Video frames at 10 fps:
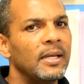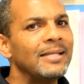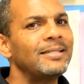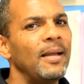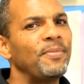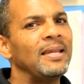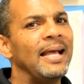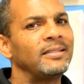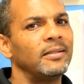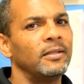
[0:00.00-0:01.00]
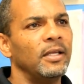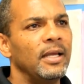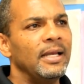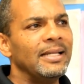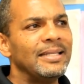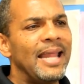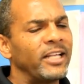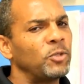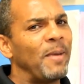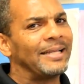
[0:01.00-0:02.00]
It's something it's an
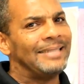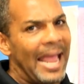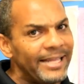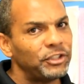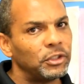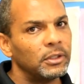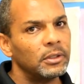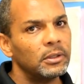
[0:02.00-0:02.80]
expectation.